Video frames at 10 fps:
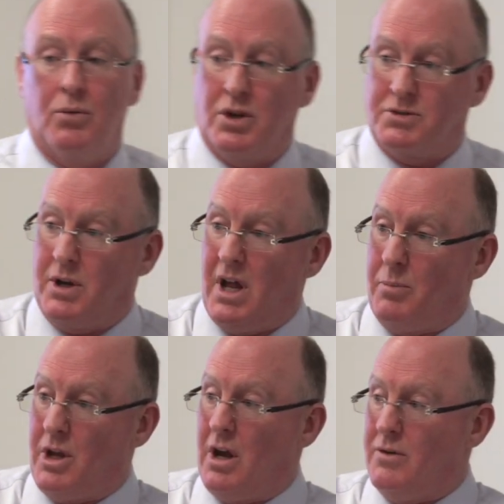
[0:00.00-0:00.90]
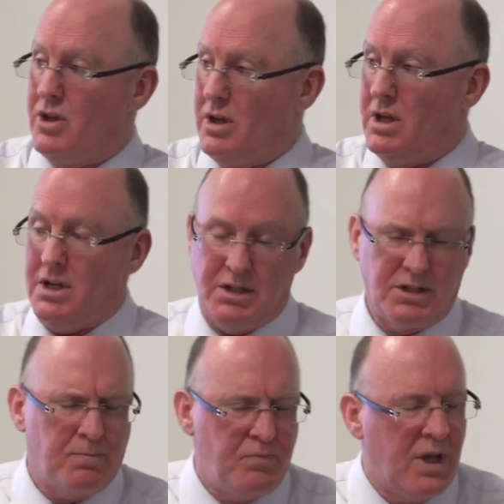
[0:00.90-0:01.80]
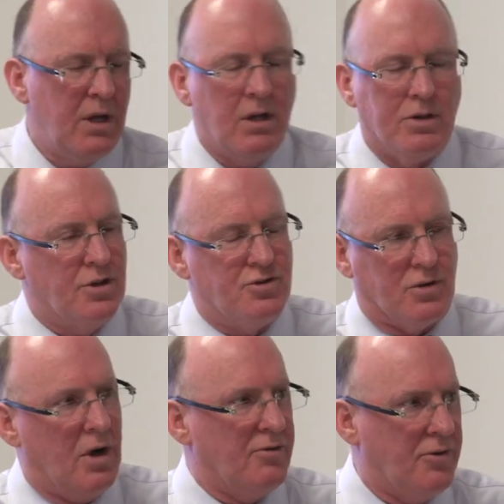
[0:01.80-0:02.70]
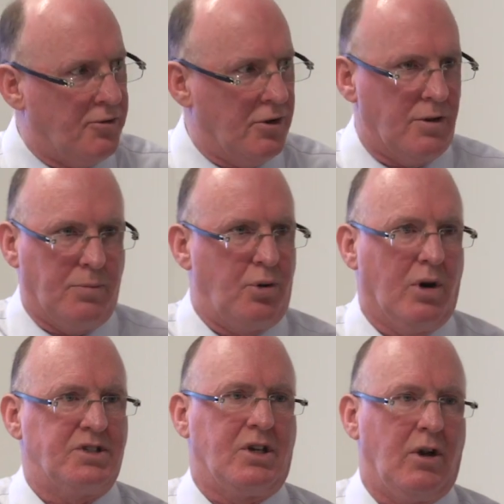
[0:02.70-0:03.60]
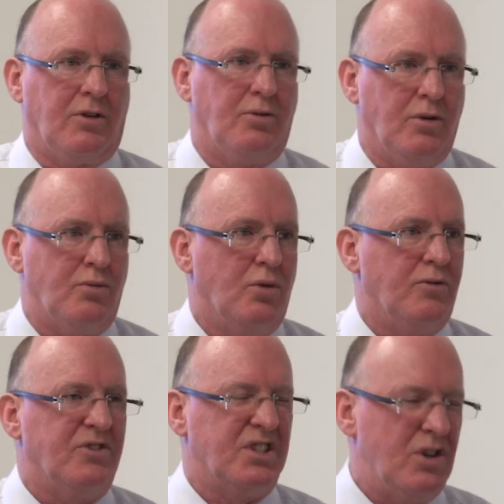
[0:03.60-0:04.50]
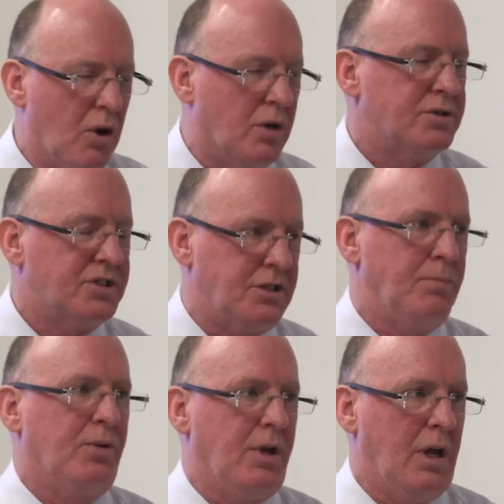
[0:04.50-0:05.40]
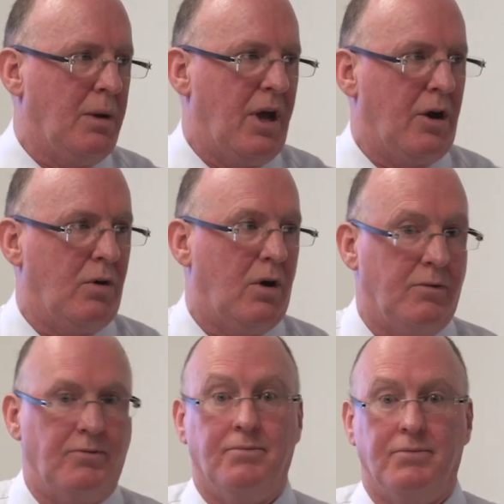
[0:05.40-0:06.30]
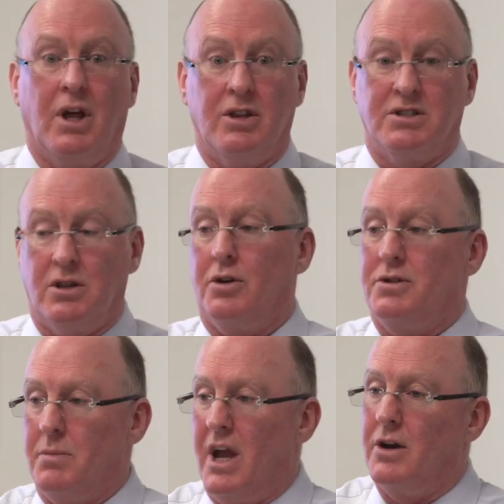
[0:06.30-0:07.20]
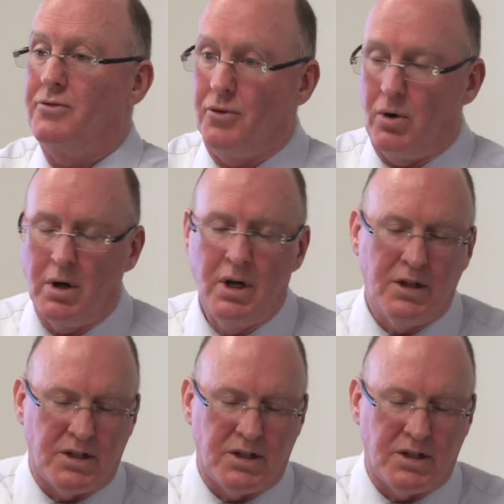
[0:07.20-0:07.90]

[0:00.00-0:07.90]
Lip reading: what's been happening over the years, the driver for the price going through the roof is not simply a matter of, there's a lot of demand for it.